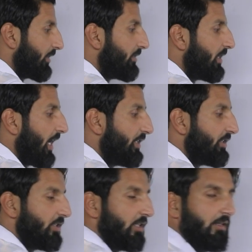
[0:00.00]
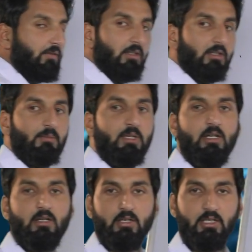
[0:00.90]
90 degree with the
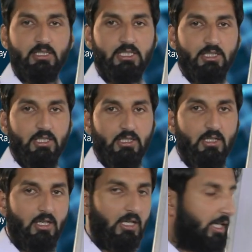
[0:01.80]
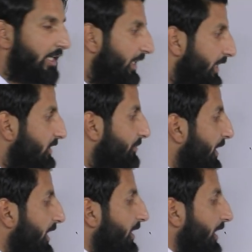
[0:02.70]
mirror, isn't it? It's
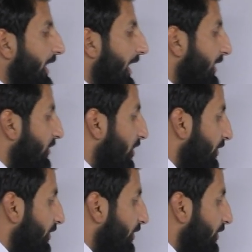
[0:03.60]
making an angle